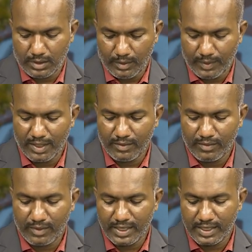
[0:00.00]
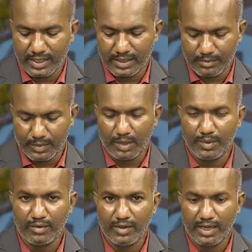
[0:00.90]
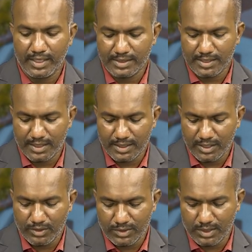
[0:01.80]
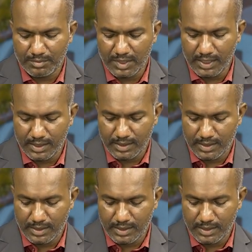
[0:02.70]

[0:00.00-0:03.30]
whenever primary winding is connected to supply,